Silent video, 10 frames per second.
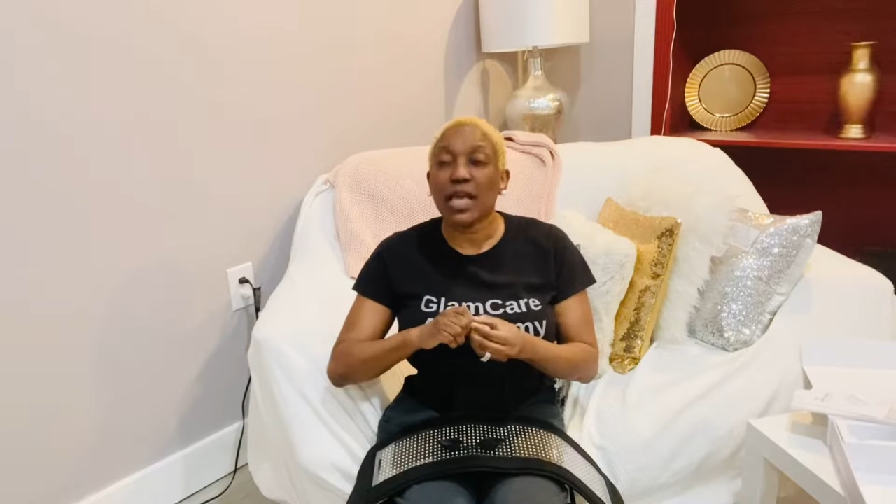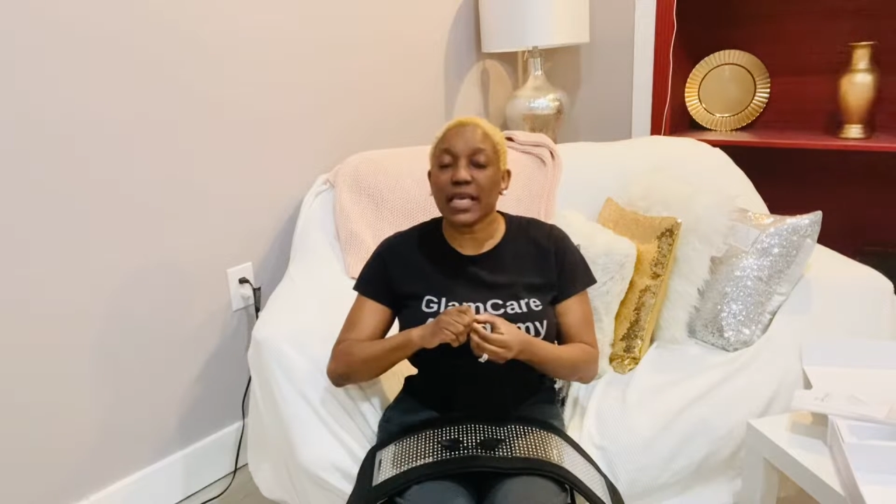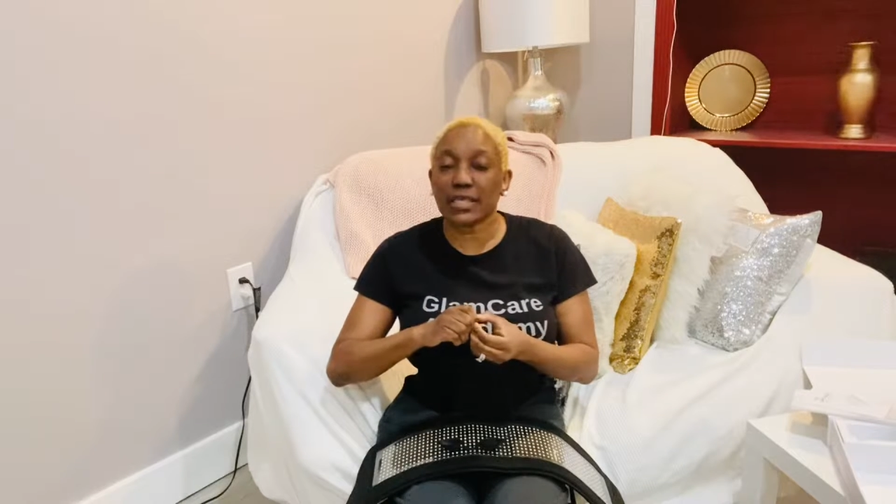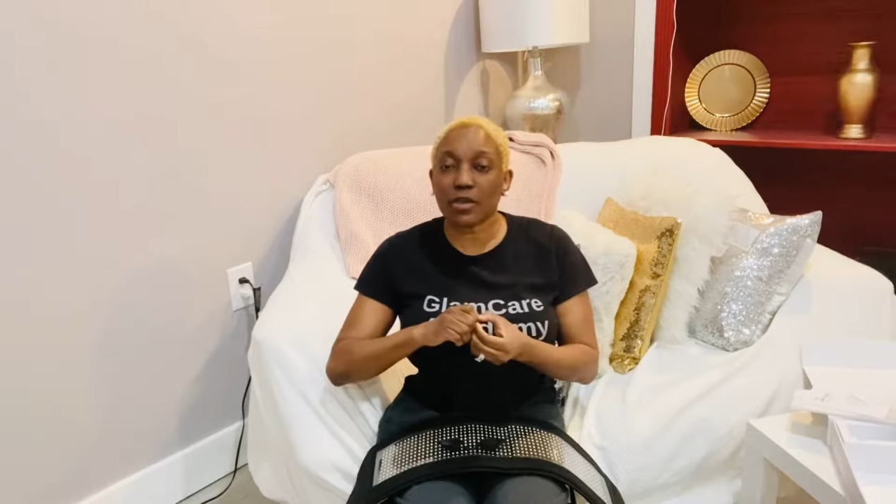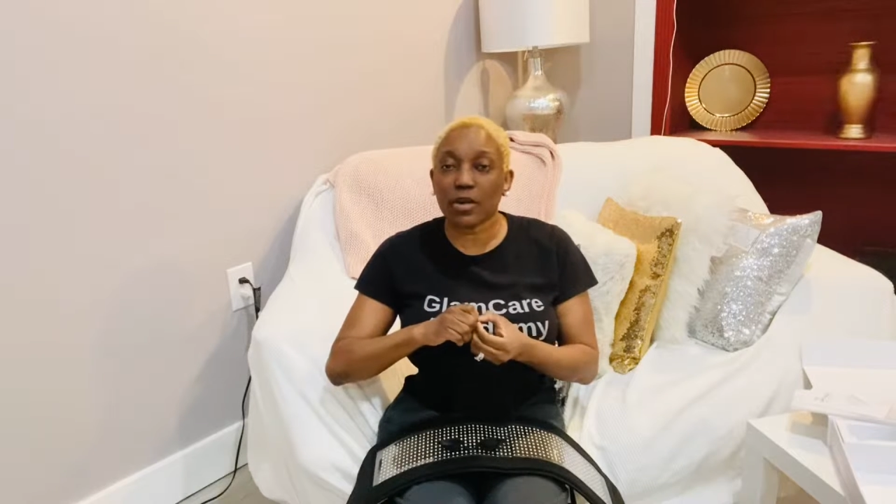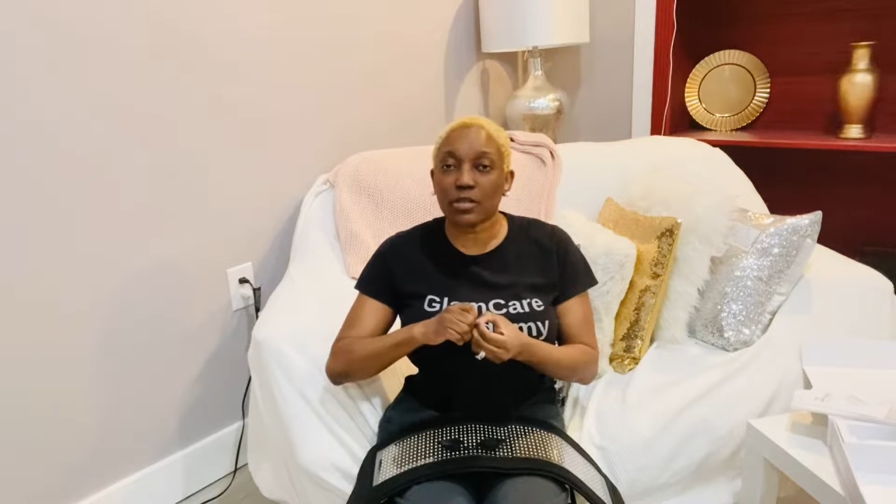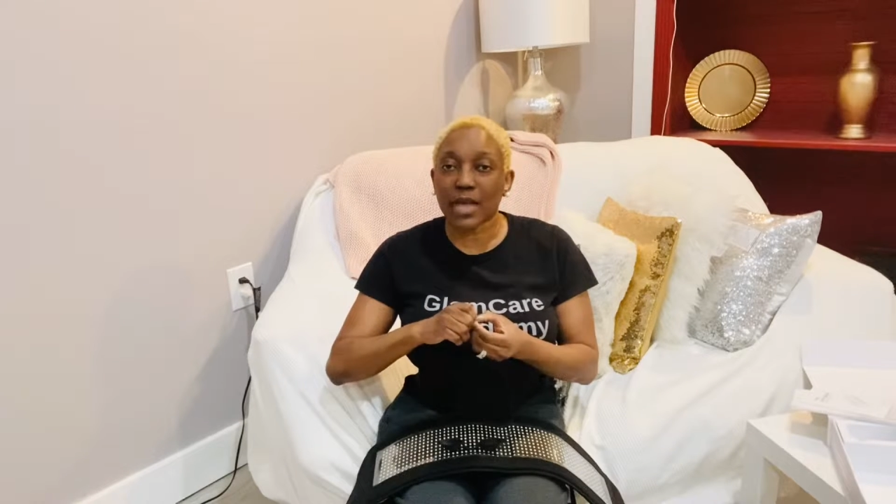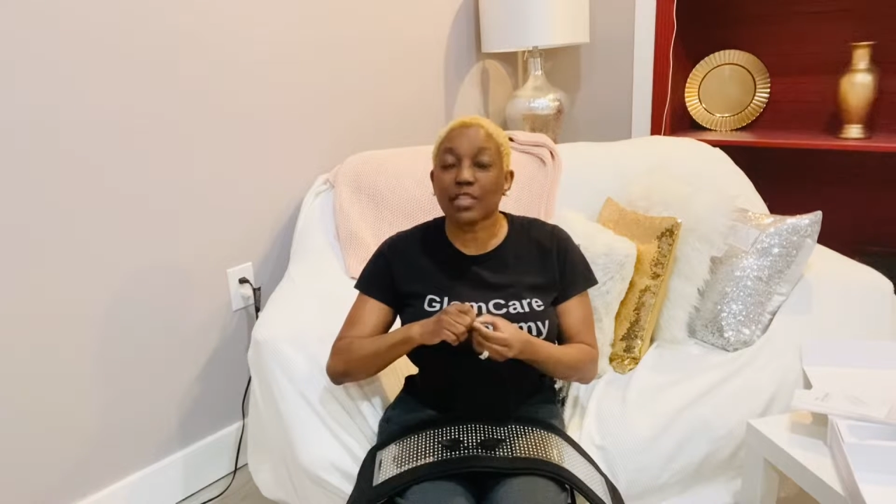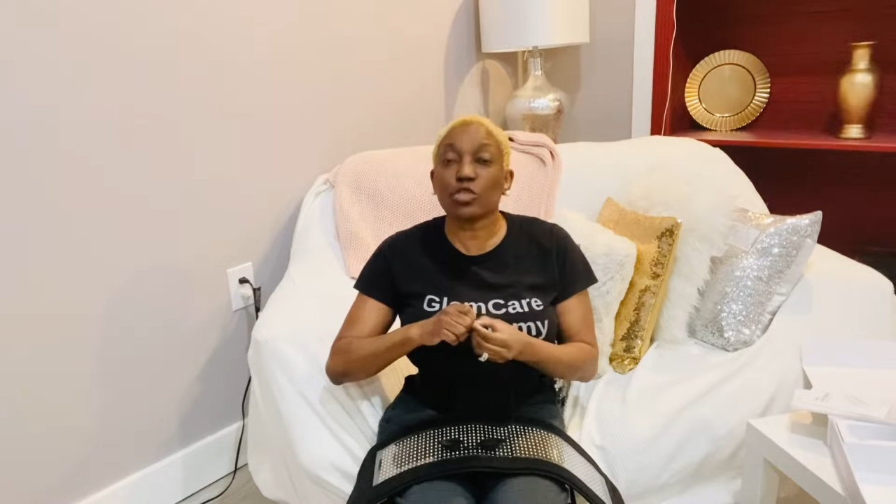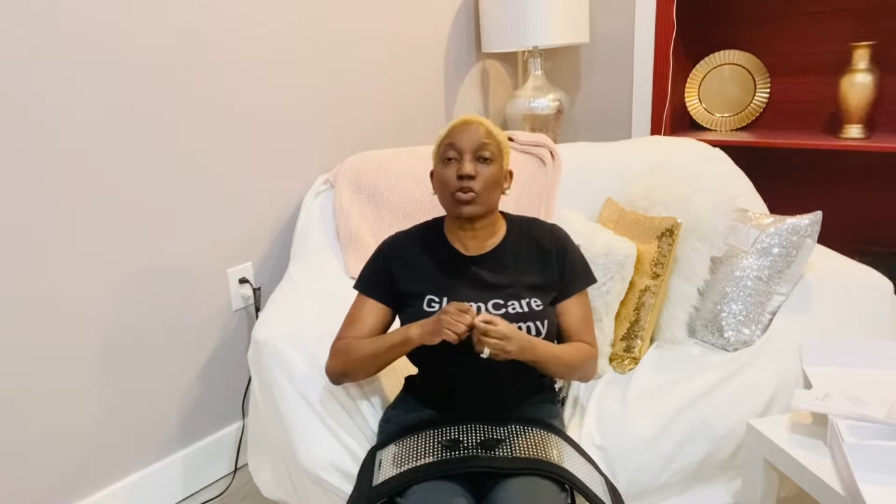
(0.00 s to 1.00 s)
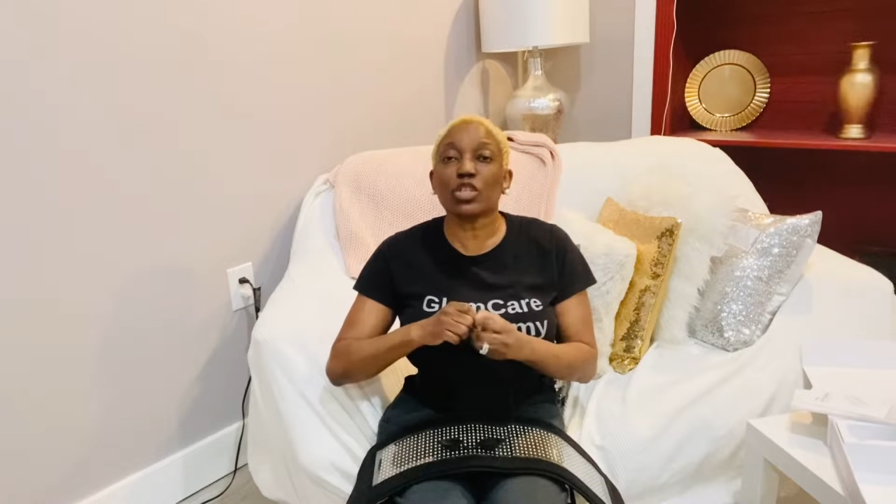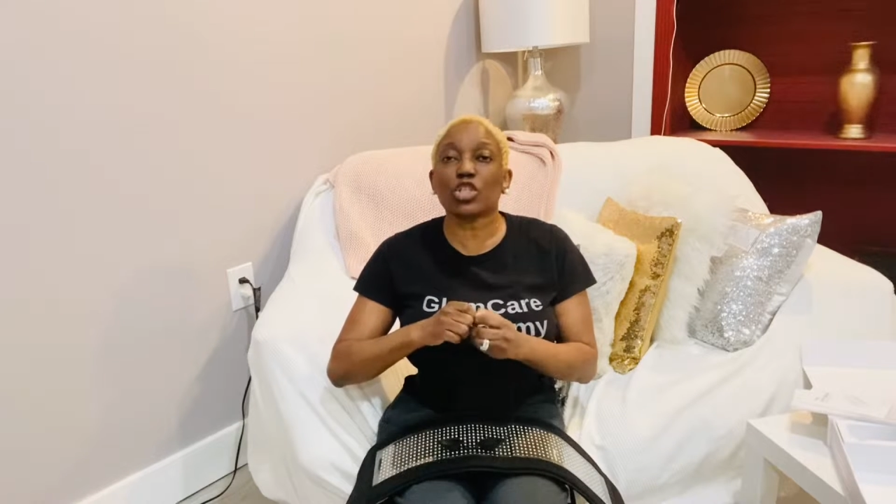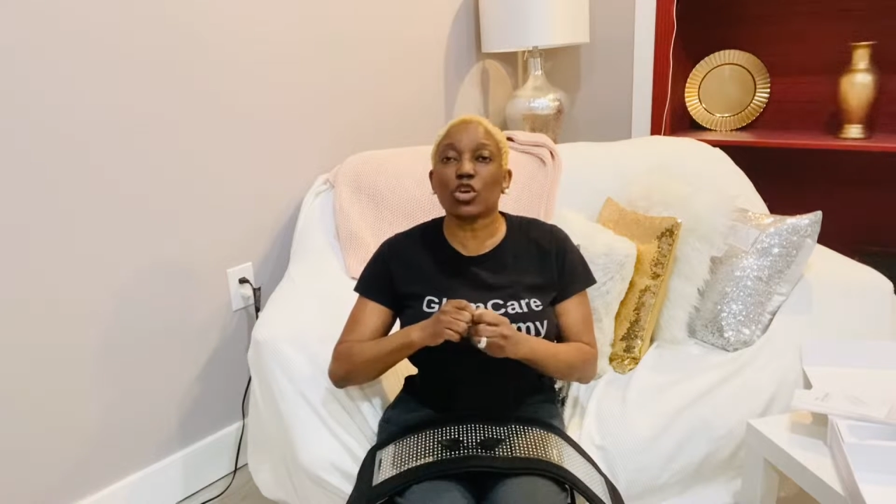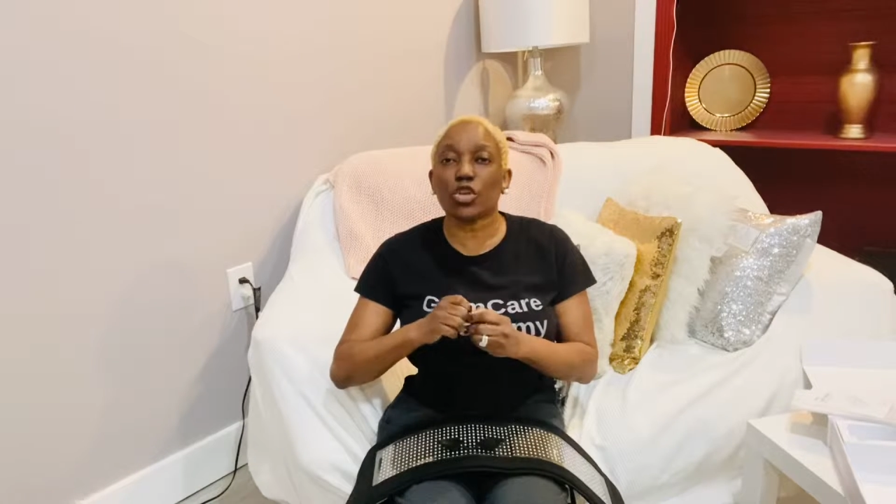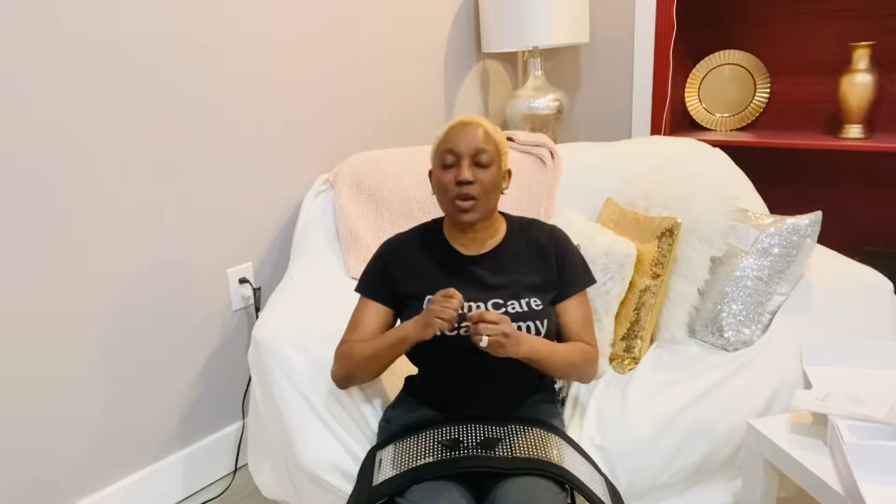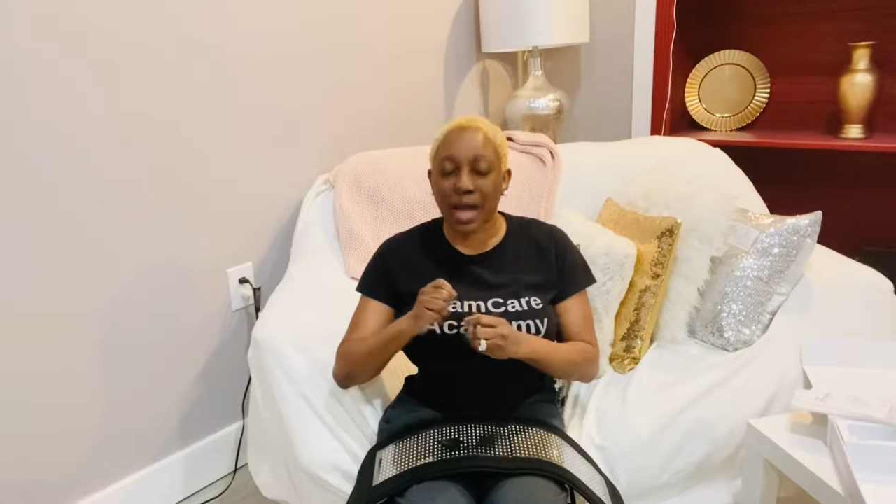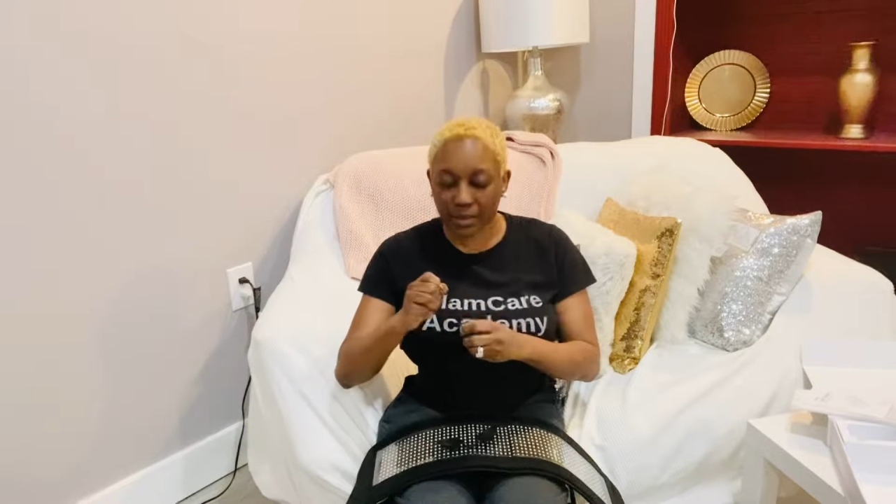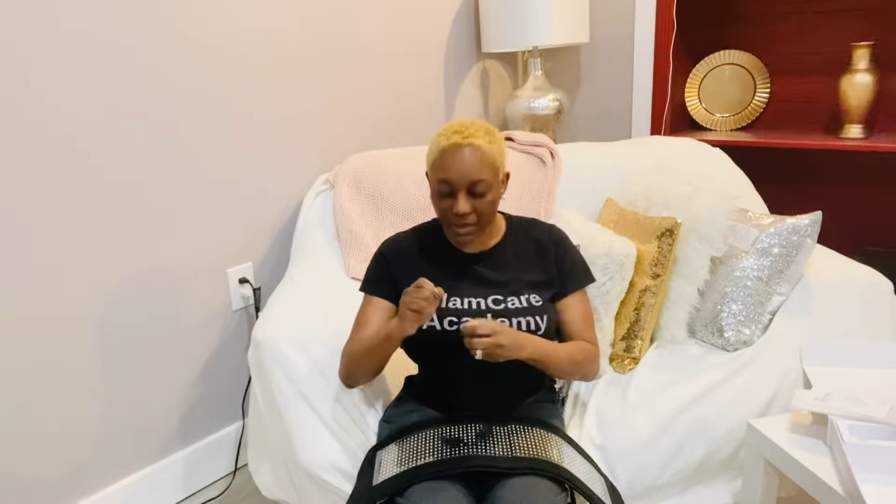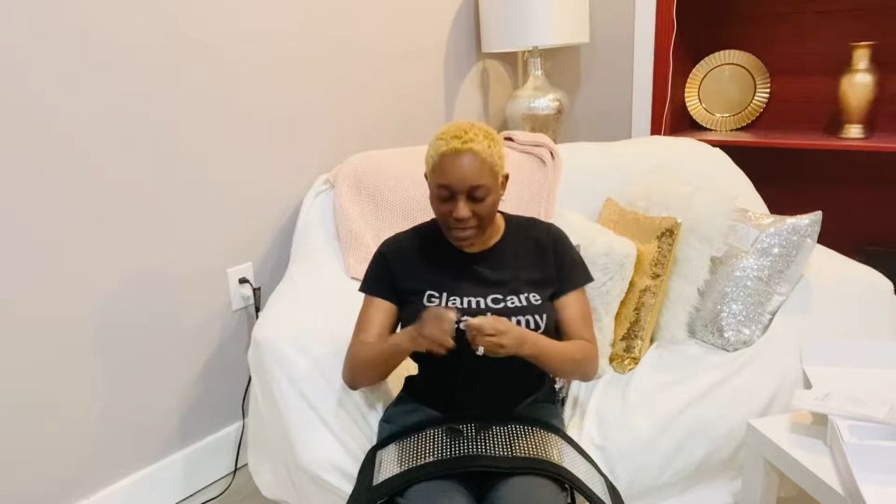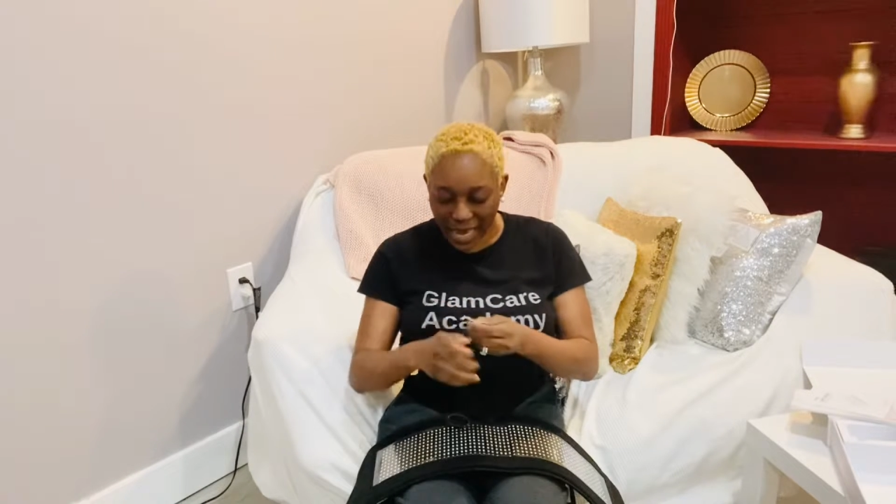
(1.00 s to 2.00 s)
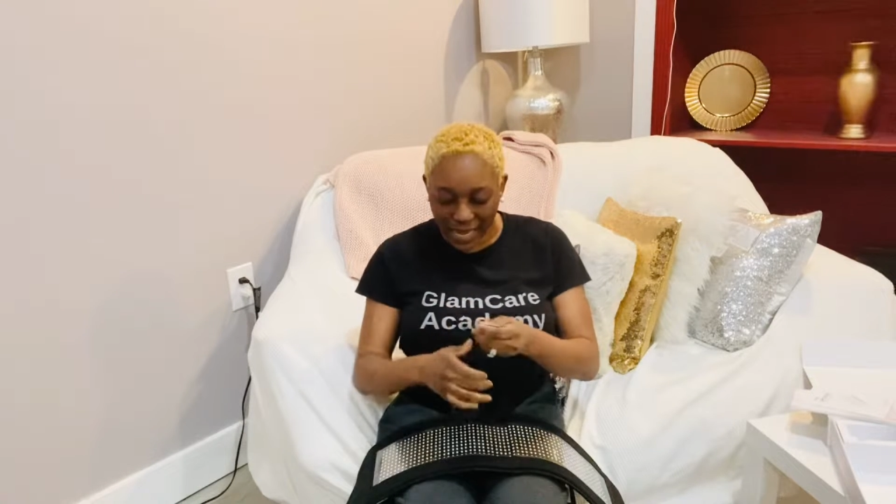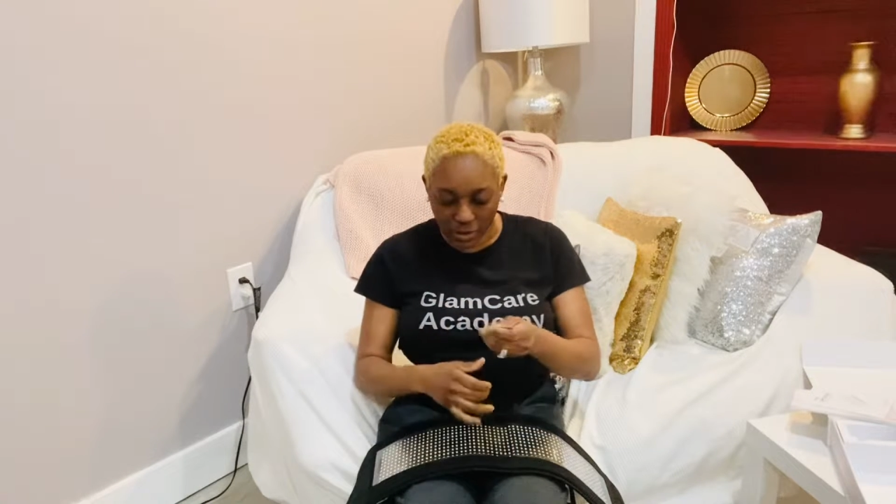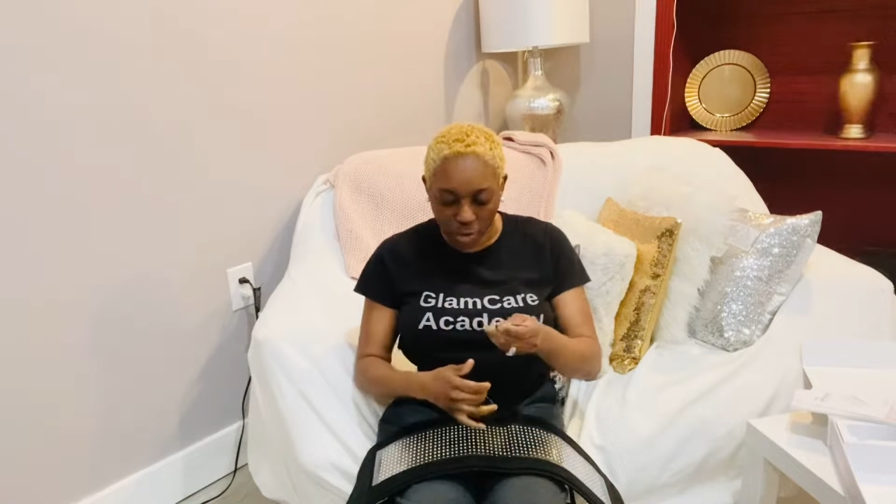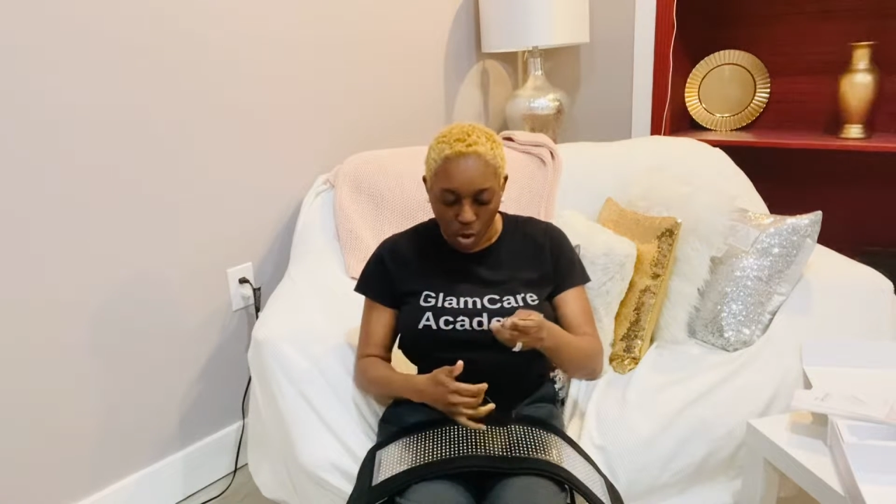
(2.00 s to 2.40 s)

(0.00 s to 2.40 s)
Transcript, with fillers: it's going, I just wanna show you how the light